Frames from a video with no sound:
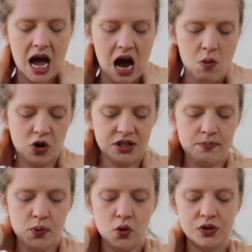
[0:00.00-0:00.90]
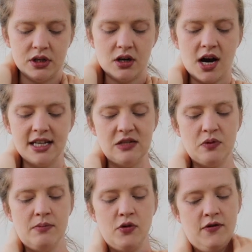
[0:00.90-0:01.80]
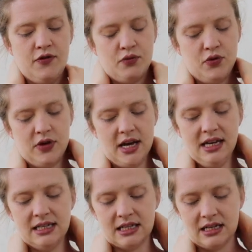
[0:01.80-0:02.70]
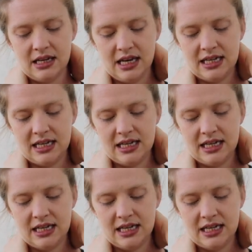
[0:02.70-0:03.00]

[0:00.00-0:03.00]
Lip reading: And what's important, guys, as we move through this